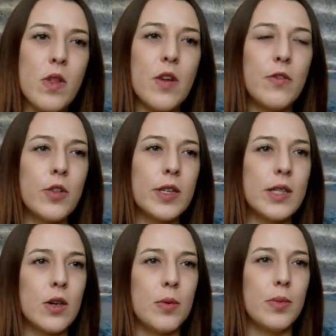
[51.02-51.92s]
For
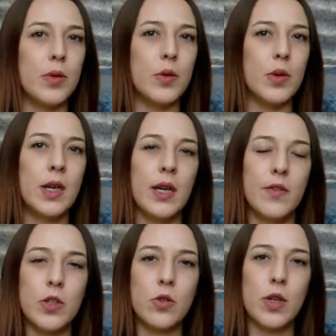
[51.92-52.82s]
example,
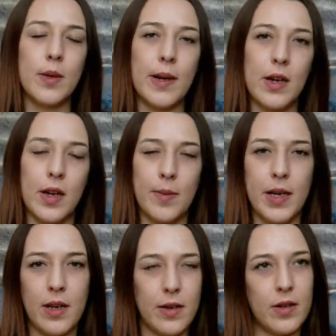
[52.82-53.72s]
if you're talking about,
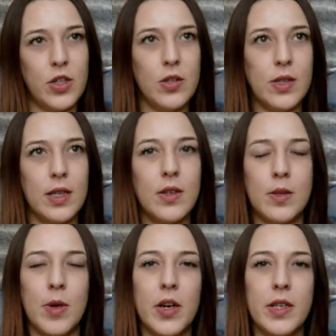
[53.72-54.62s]

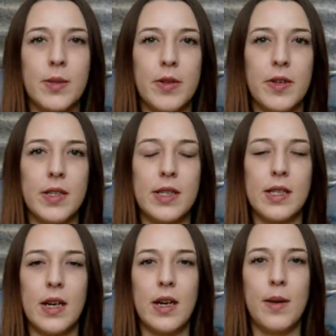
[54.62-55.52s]
using my own
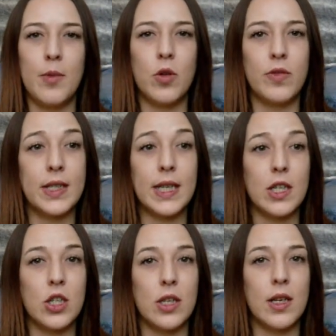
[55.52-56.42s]
experience of
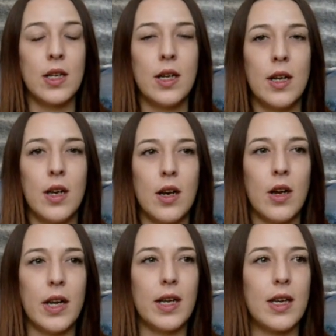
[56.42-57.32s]
addiction,
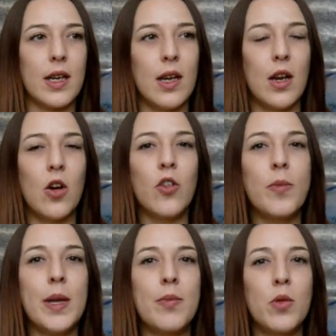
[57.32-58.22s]
like a lot
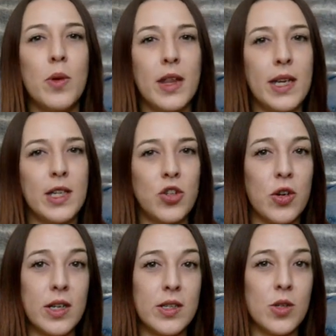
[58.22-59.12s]
of people, when they
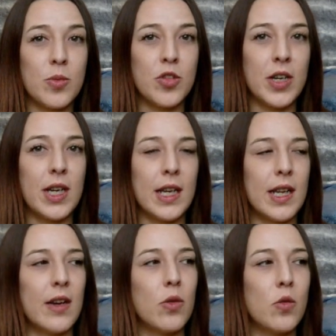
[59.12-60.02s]
try and stop
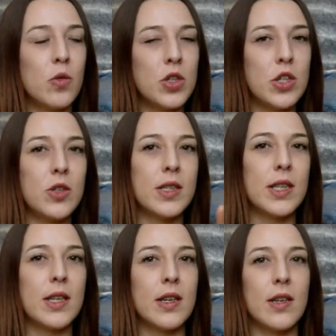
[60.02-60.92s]
drinking, they're always
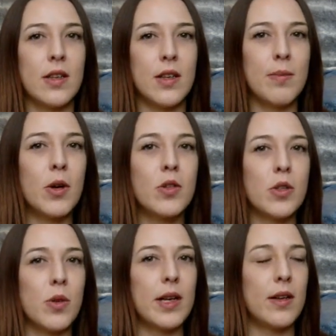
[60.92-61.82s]
using the
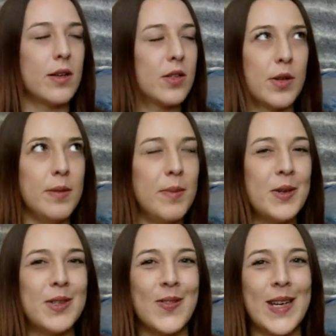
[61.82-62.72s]

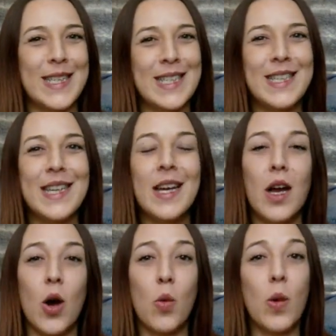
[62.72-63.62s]
motivated
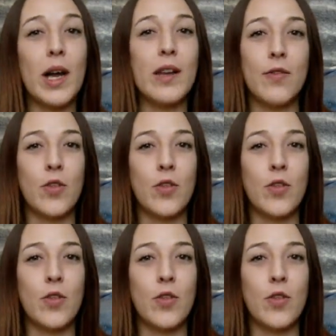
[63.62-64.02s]
away